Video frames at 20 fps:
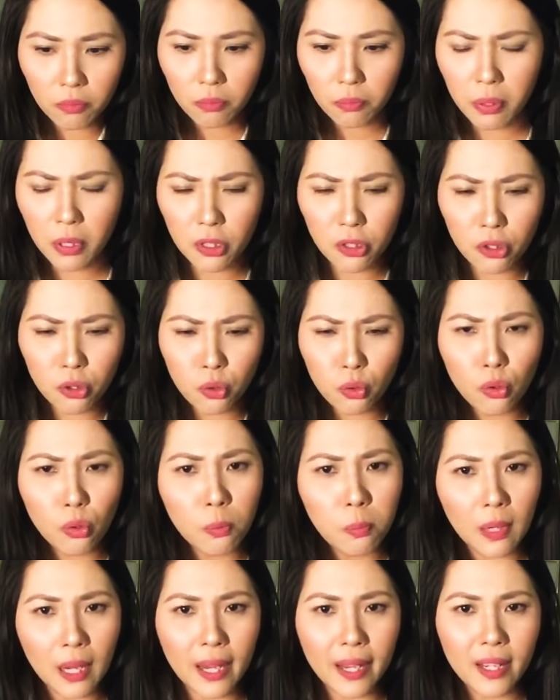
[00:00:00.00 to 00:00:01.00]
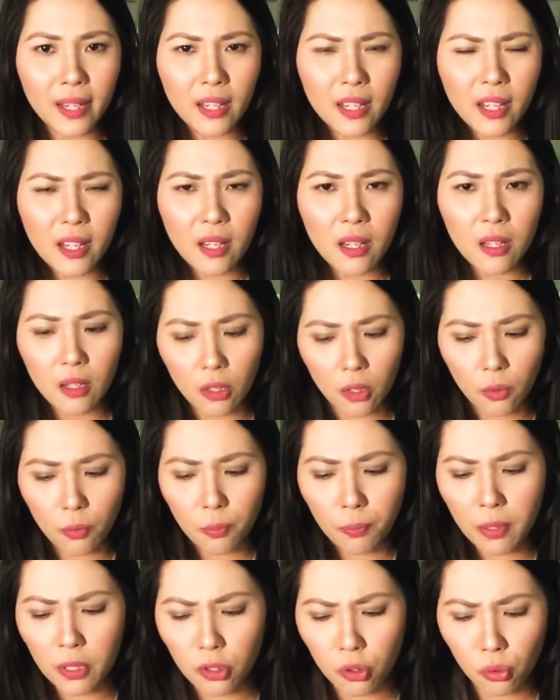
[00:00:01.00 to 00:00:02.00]
pursue blindly. You
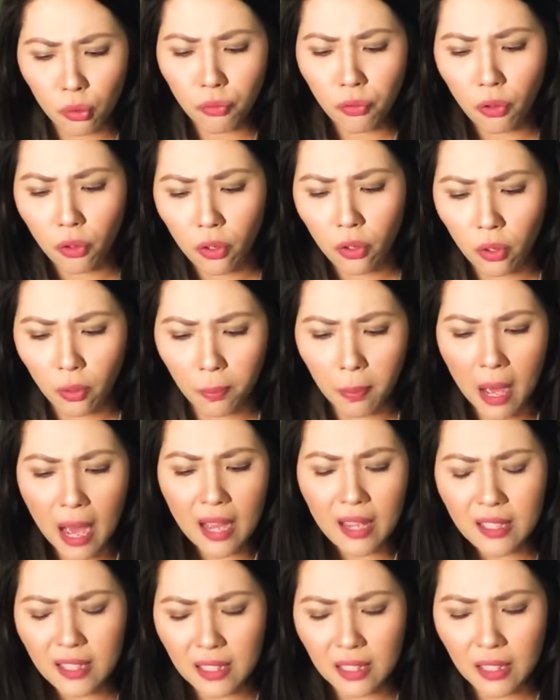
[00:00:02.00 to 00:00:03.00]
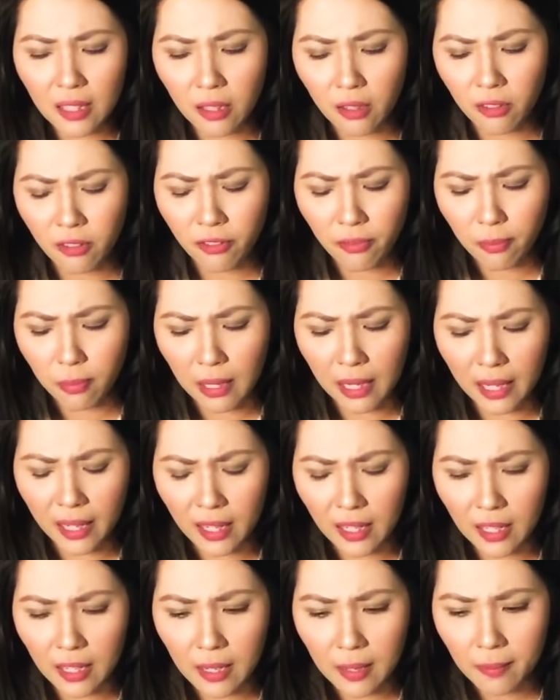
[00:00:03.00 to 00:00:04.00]
pursue for your past love
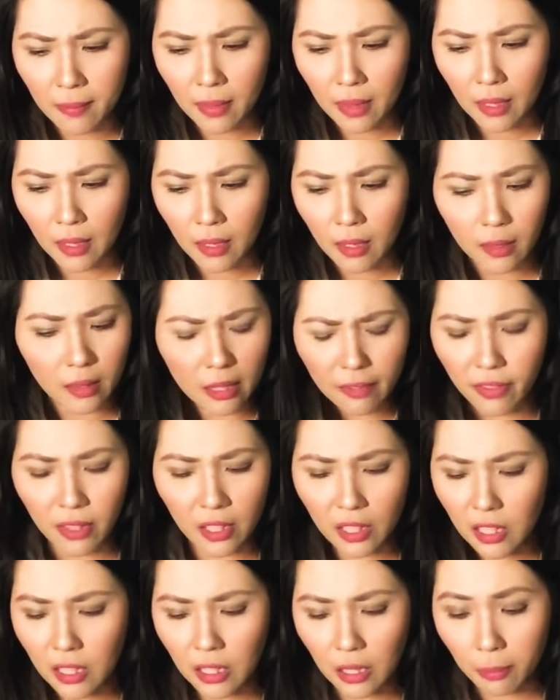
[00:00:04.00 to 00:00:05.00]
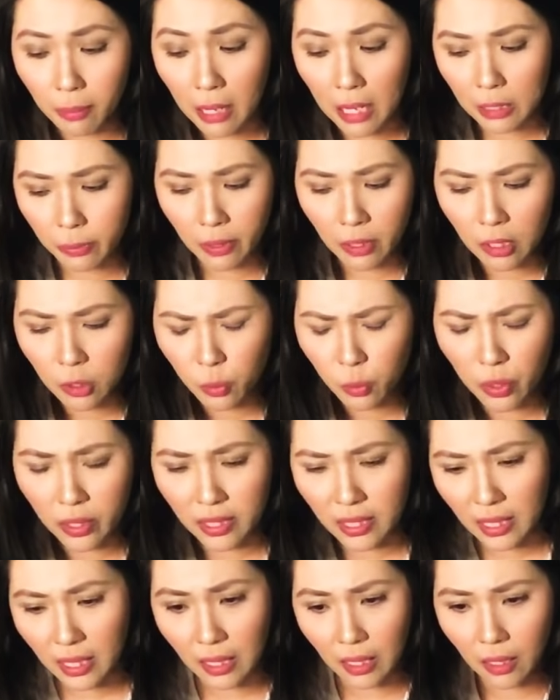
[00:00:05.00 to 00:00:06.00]
blindly. Definitely the past, because we are
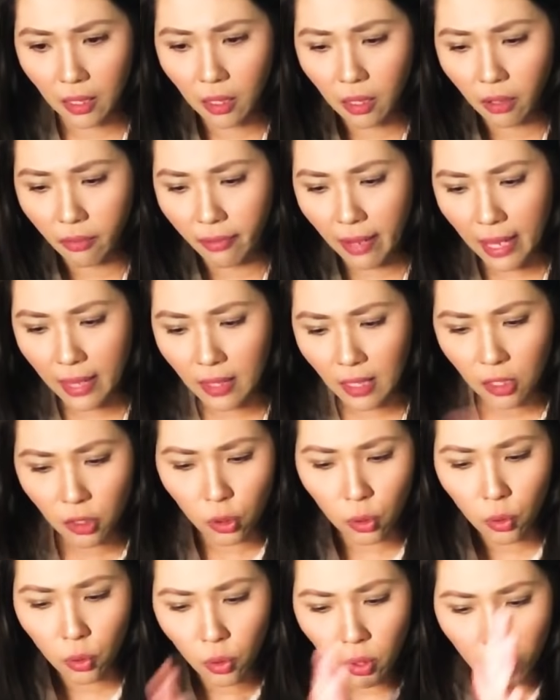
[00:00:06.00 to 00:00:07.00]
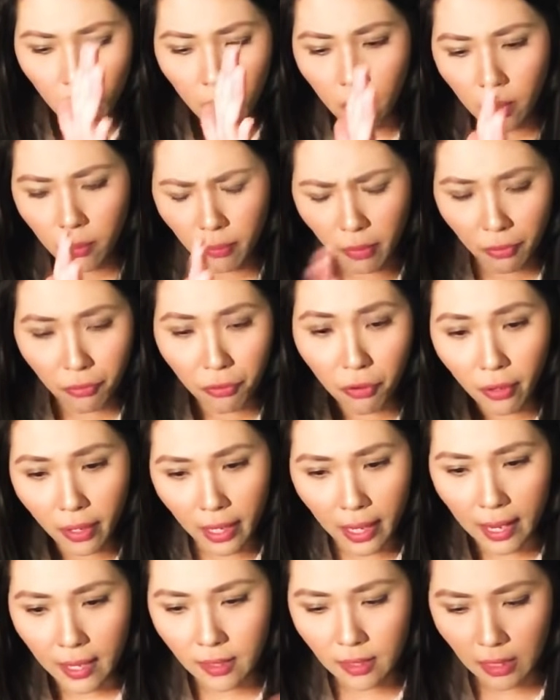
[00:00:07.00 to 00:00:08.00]
seeing a lot of endings. So before it
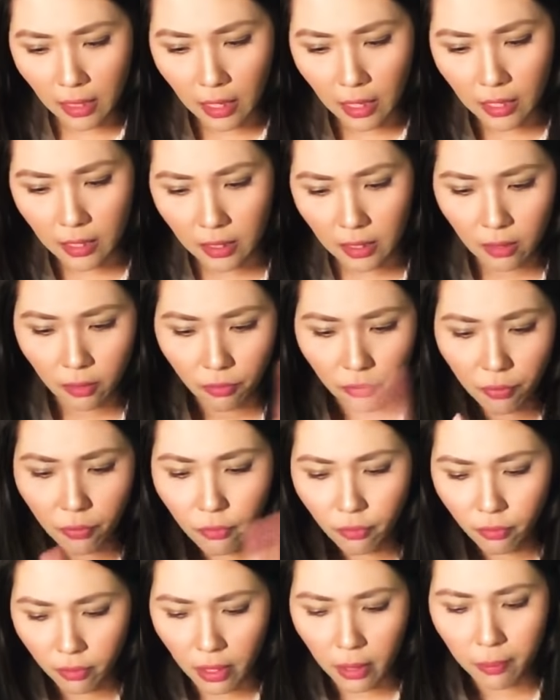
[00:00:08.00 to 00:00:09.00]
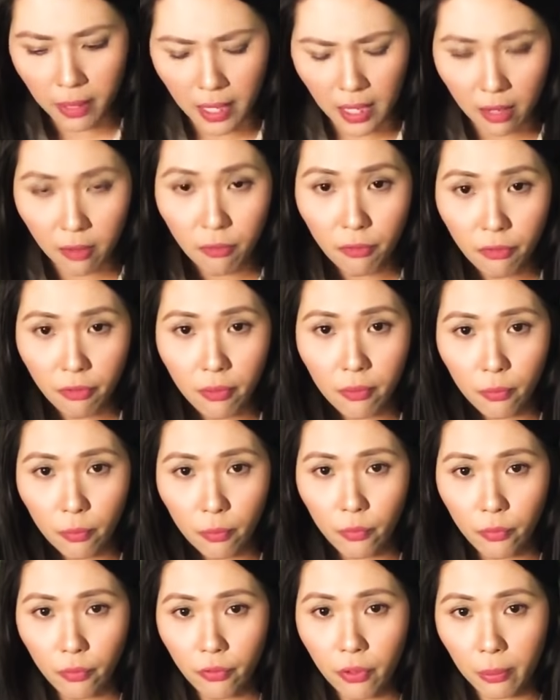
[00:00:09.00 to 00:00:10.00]
ends, it begins
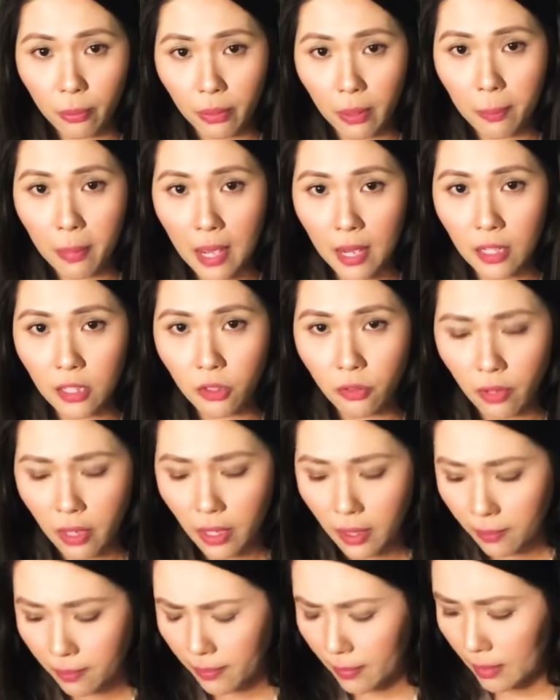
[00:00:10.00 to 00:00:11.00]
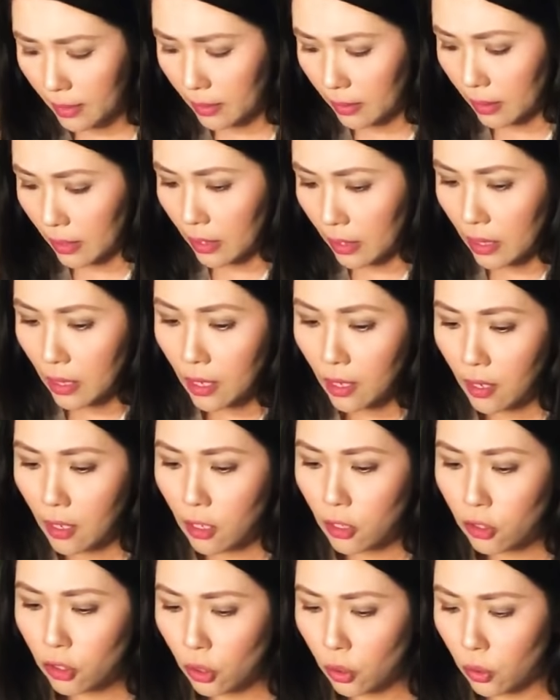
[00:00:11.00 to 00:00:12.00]
from the past, right? Okay,
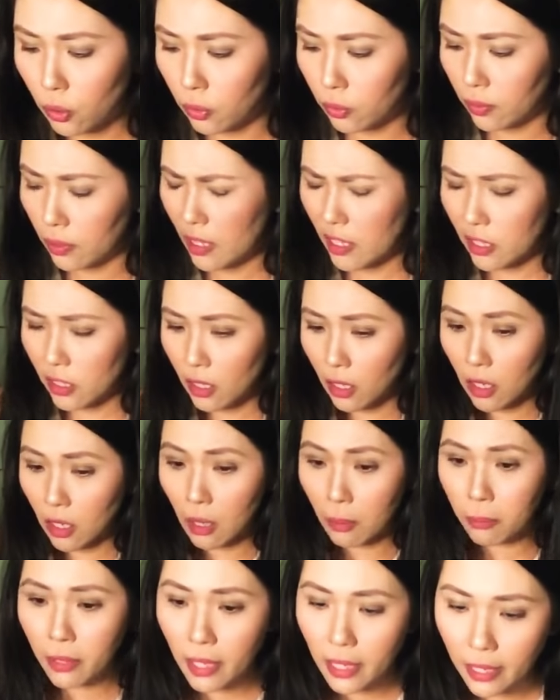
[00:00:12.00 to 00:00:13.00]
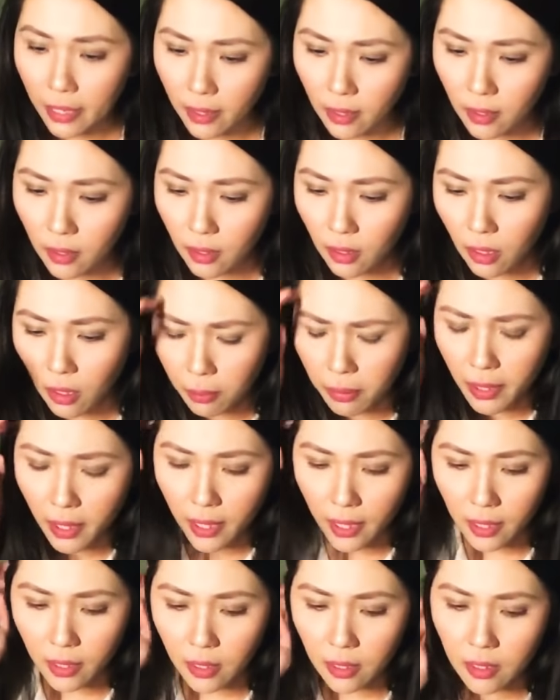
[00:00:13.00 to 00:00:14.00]
so let's not
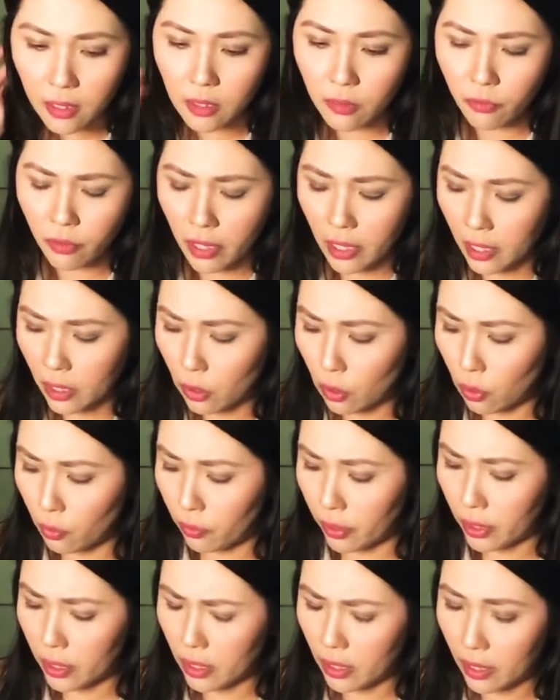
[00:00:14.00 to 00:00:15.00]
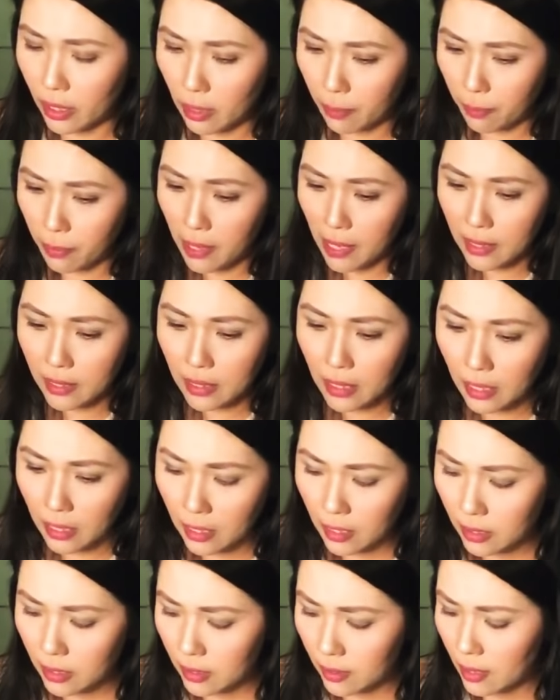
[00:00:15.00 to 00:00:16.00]
complicate this reading over here. Keep it as it
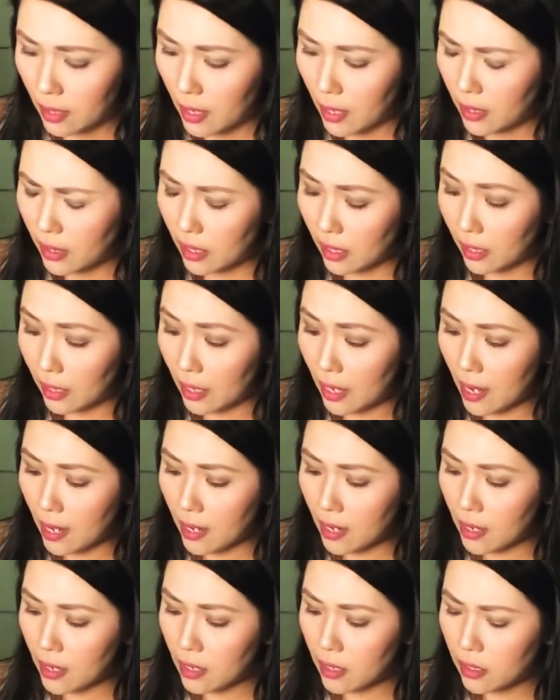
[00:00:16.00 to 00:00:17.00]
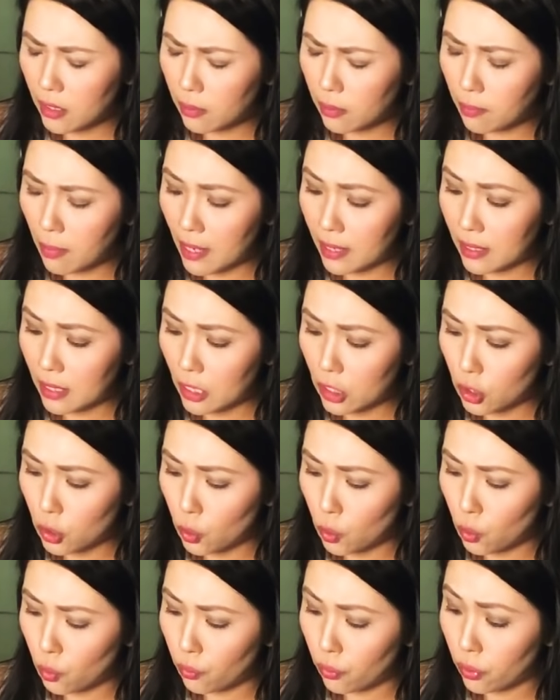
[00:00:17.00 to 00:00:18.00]
is. The last message
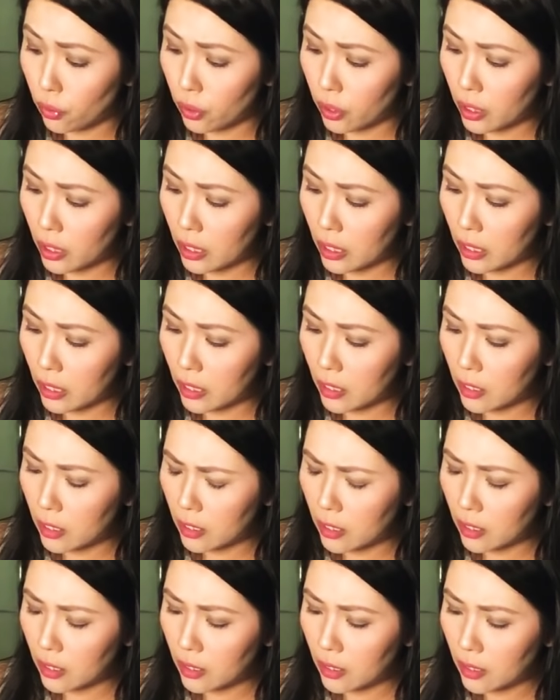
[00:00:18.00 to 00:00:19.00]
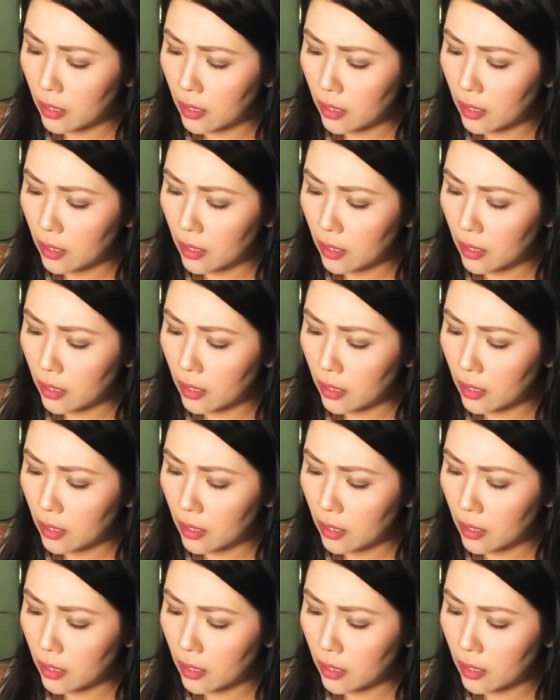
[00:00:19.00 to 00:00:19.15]
over here,